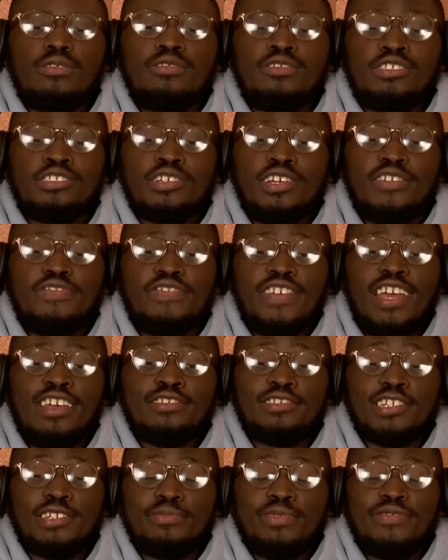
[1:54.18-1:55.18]
I'm sure if
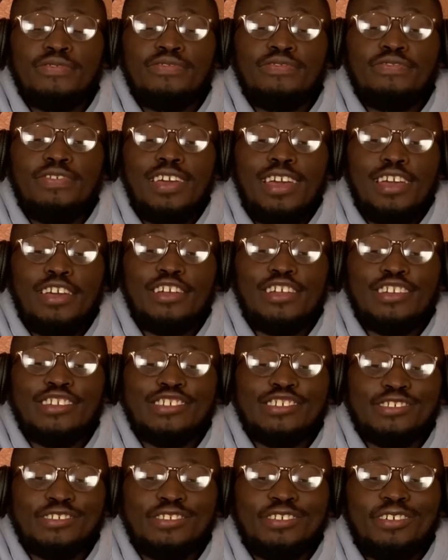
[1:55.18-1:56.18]
I'm gonna be a fan of
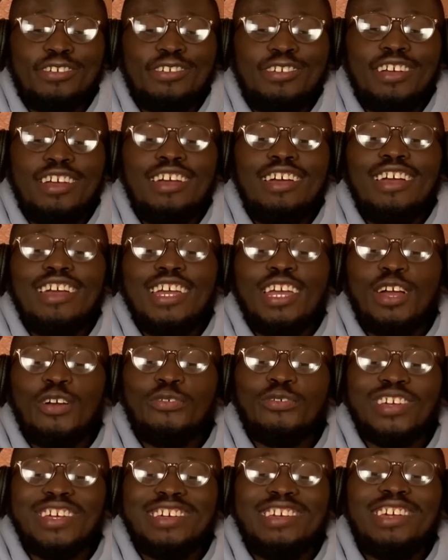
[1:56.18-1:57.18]
this, though,
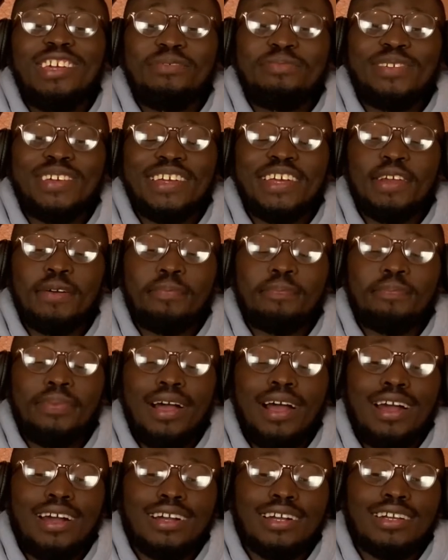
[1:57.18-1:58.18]
for keeping it a
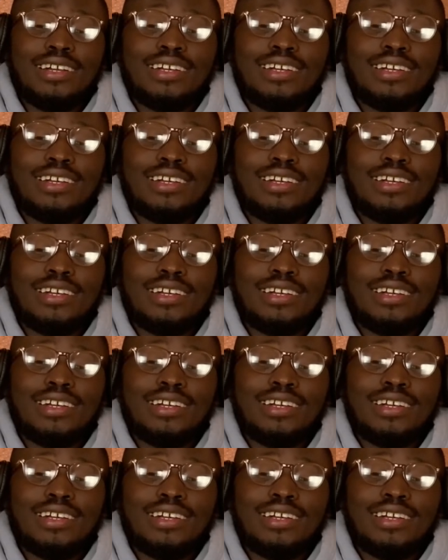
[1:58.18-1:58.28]
bug.